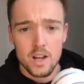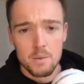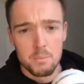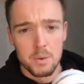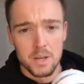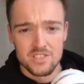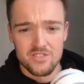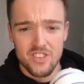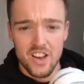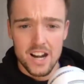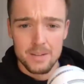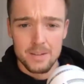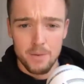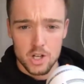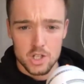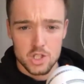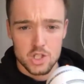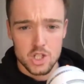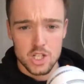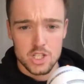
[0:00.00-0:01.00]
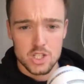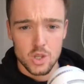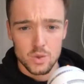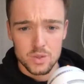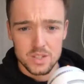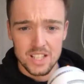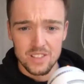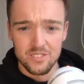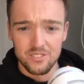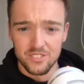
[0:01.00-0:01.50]
but it's very much just on
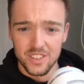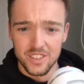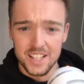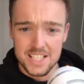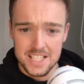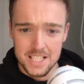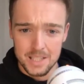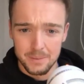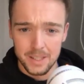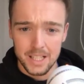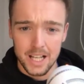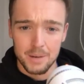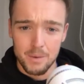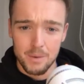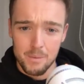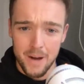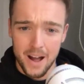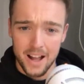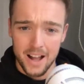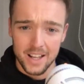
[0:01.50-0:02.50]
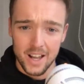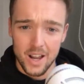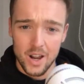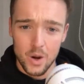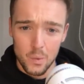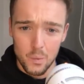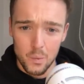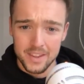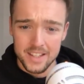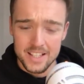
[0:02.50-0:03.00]
deep freeze and it'll be coming back out
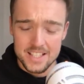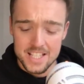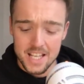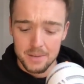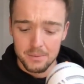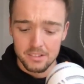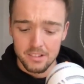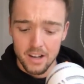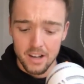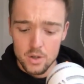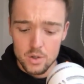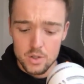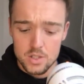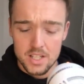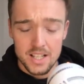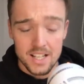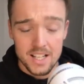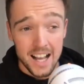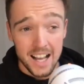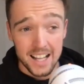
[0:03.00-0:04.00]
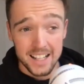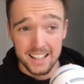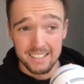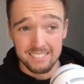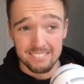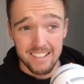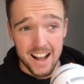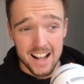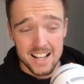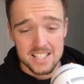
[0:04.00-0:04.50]
when the time allows. And then
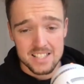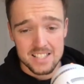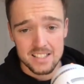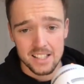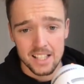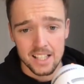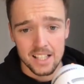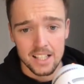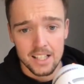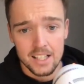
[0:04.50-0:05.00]
lastly,